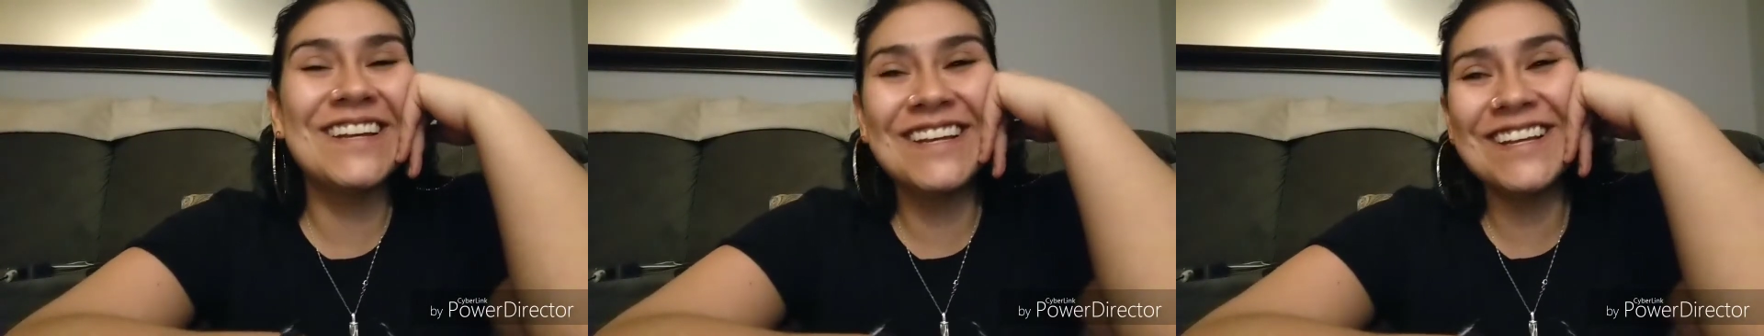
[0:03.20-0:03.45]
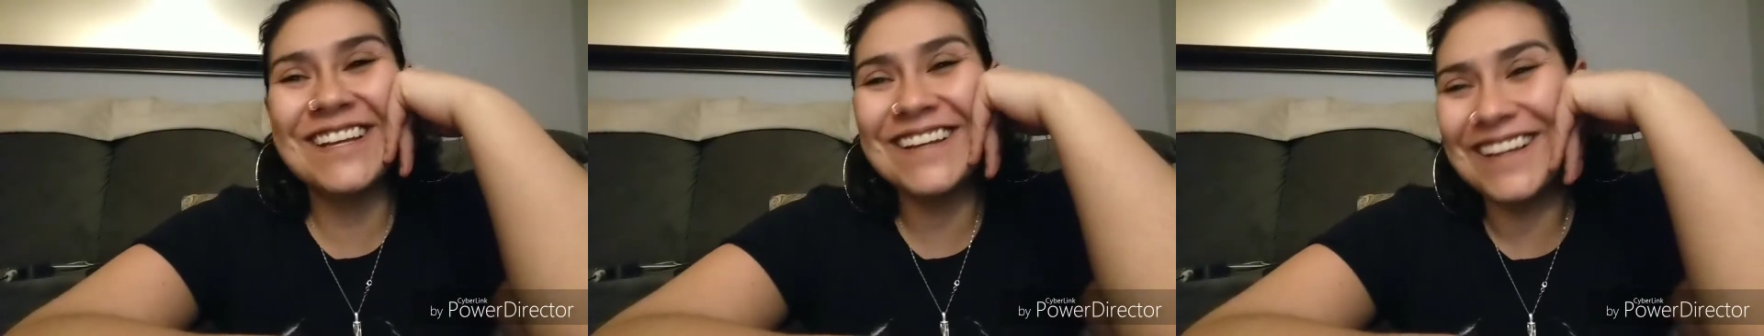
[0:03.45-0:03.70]

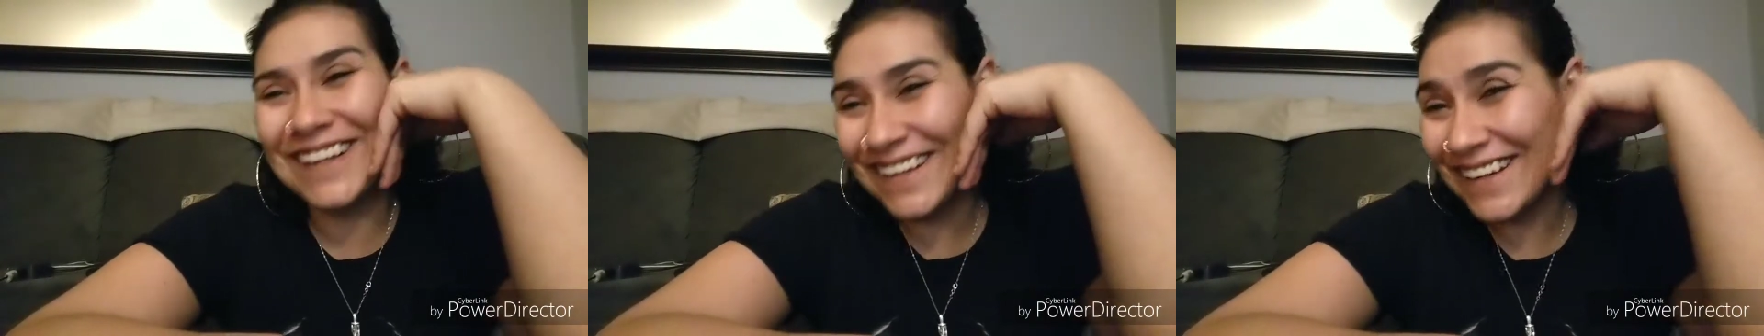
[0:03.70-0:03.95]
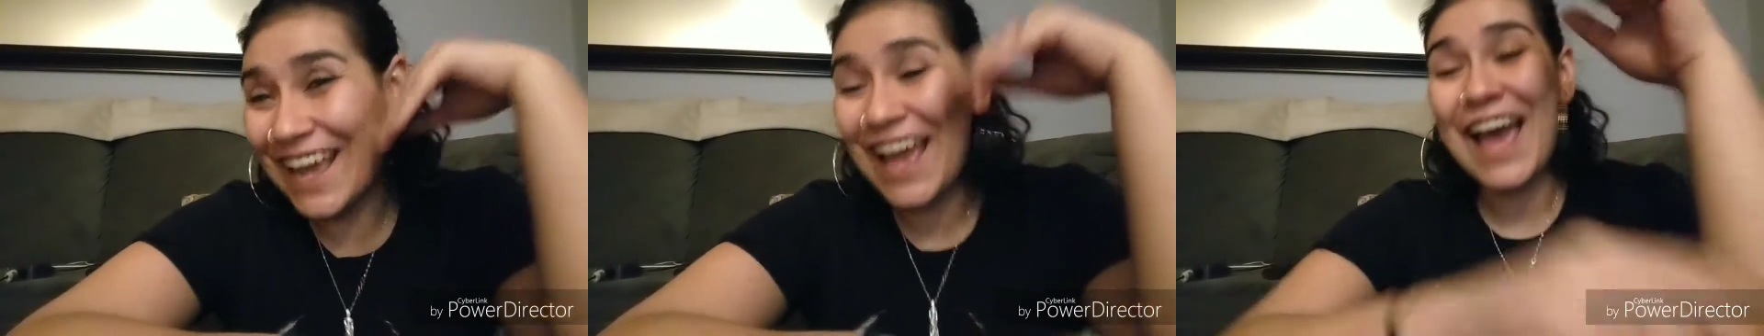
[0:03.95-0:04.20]

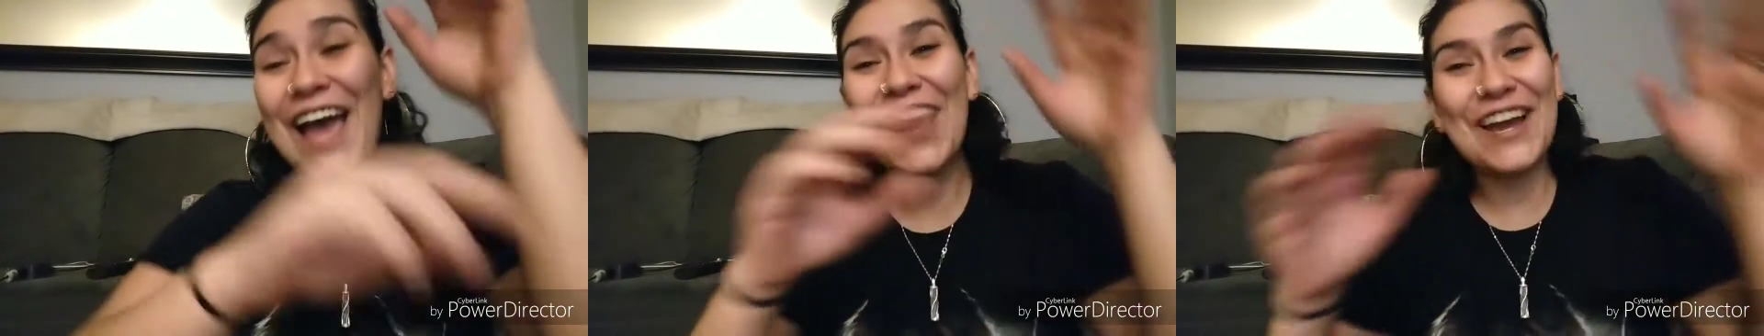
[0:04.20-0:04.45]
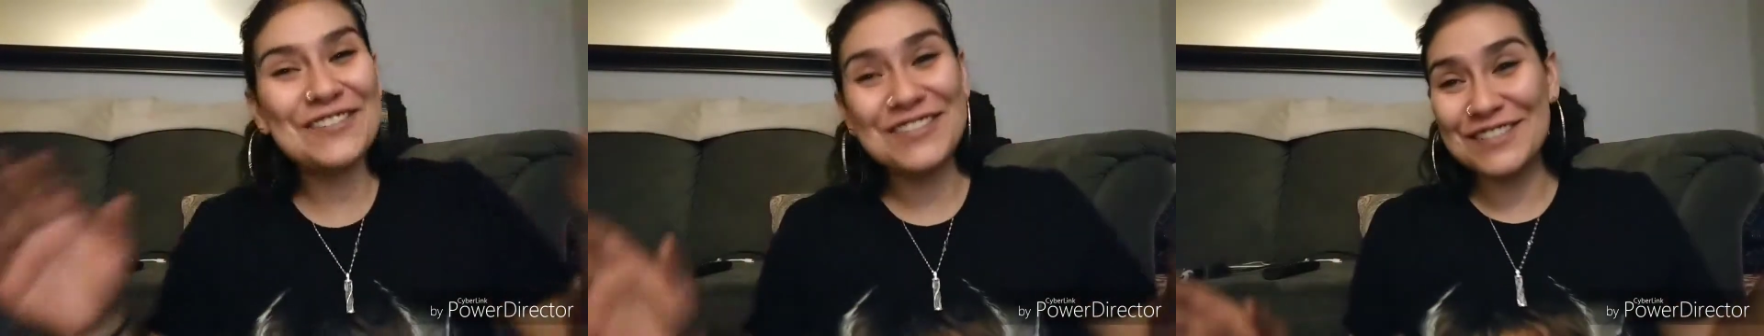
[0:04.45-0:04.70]

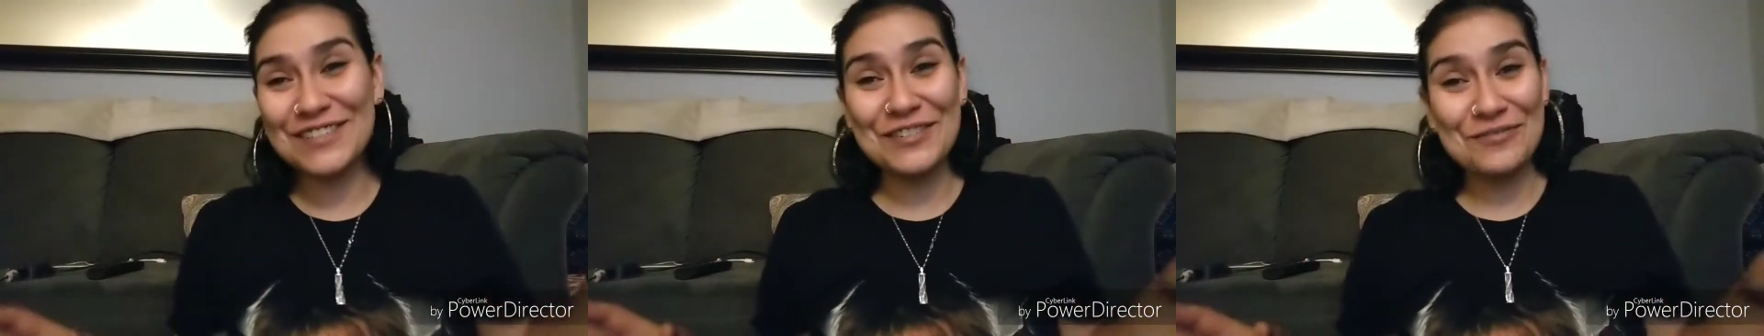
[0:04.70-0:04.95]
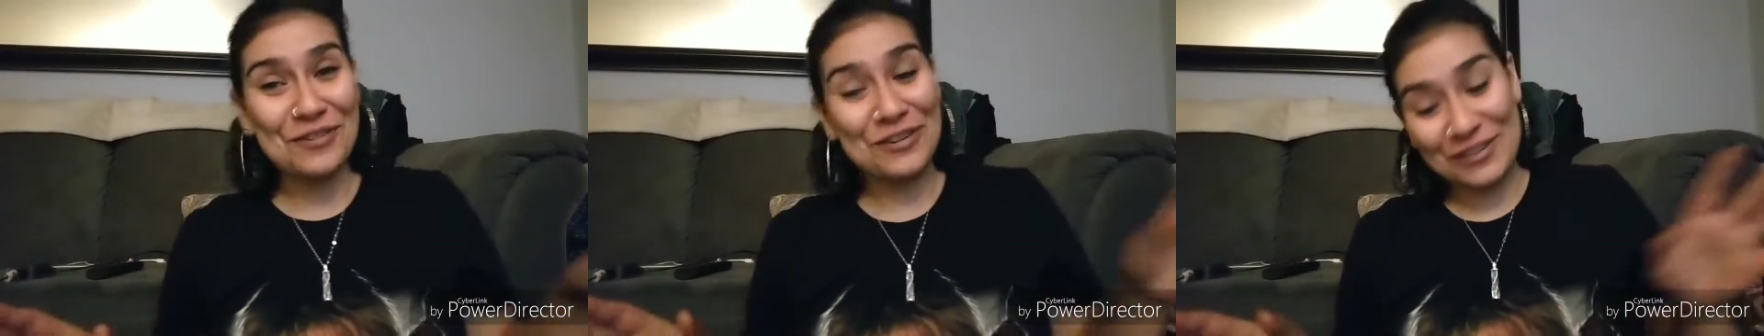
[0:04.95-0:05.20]
I'm just
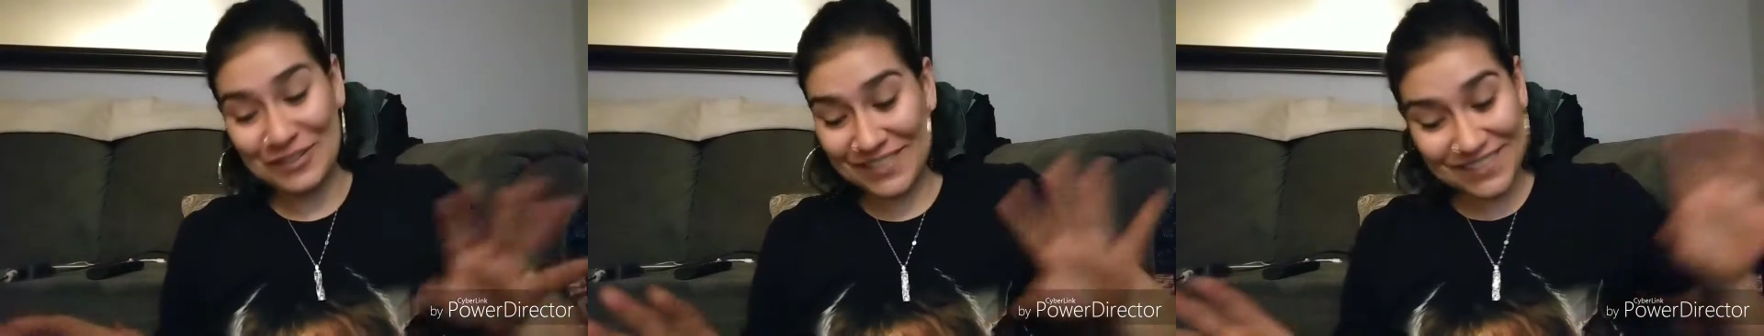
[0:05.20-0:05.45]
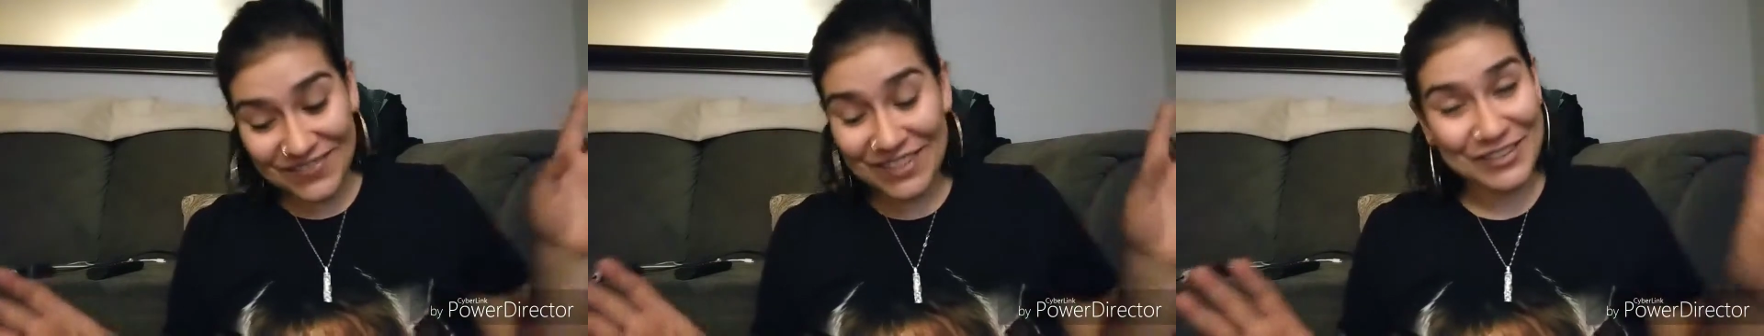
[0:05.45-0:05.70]
gonna warn you,
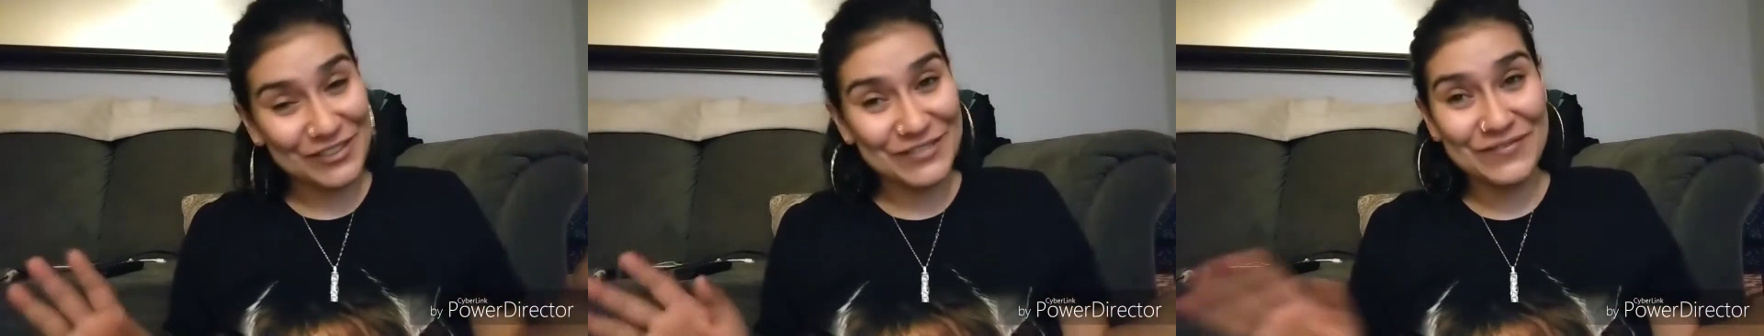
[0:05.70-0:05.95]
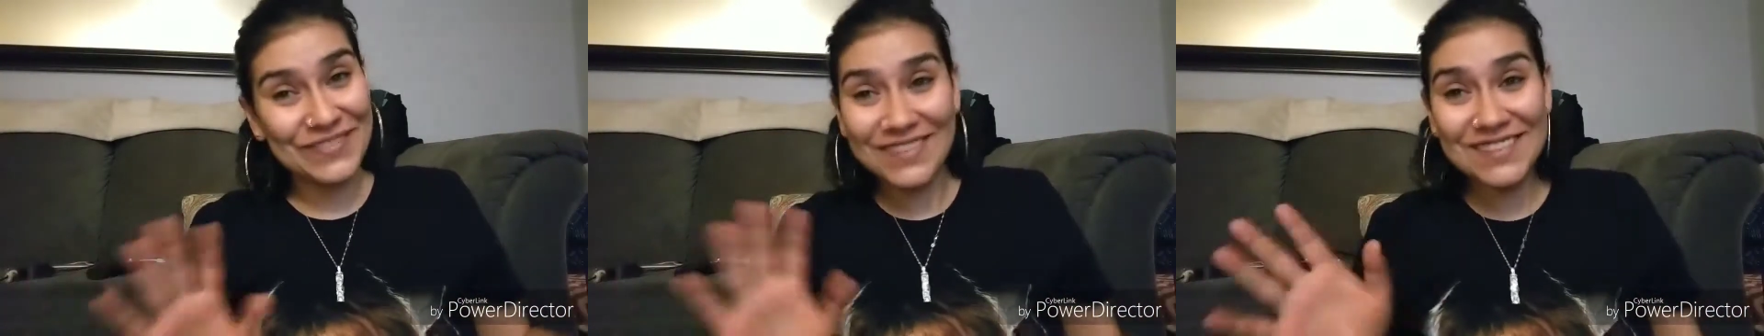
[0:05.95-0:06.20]
this video
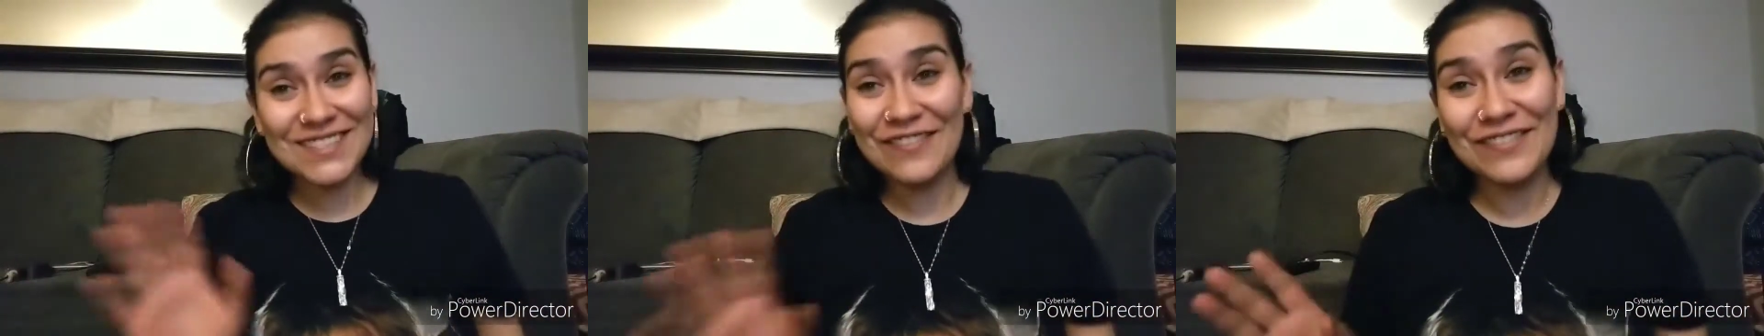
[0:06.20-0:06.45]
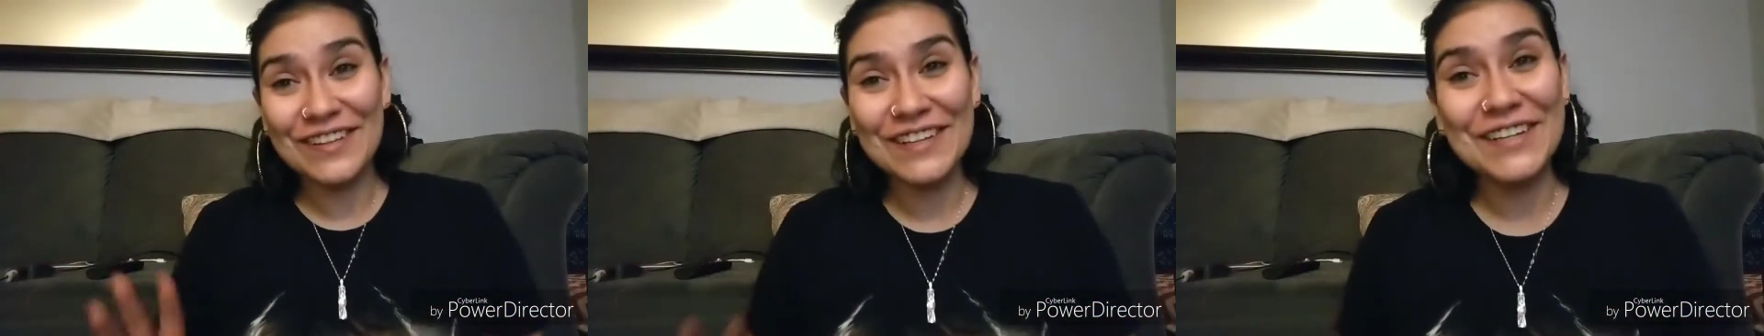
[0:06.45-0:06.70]
is
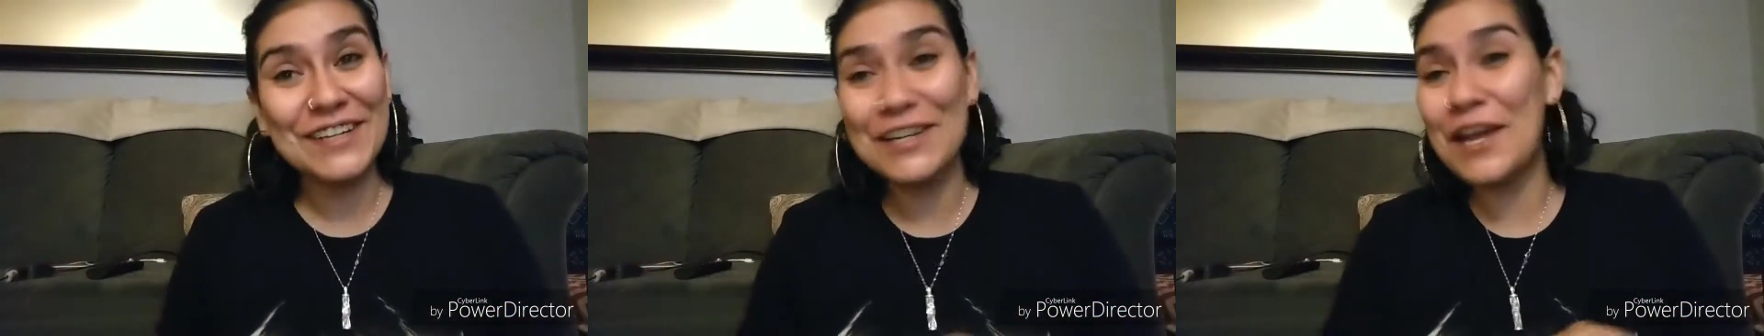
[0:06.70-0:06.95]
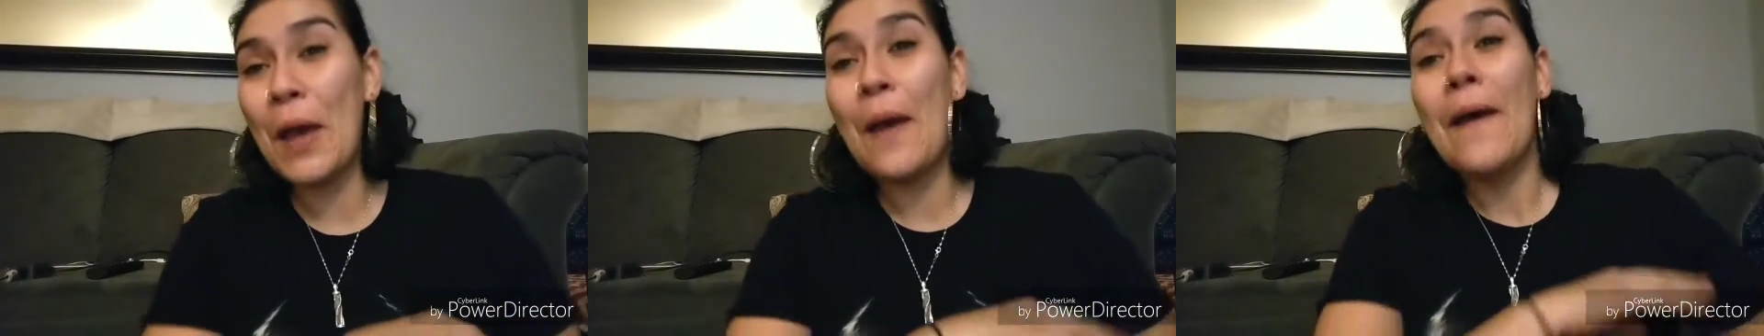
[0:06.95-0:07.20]
definitely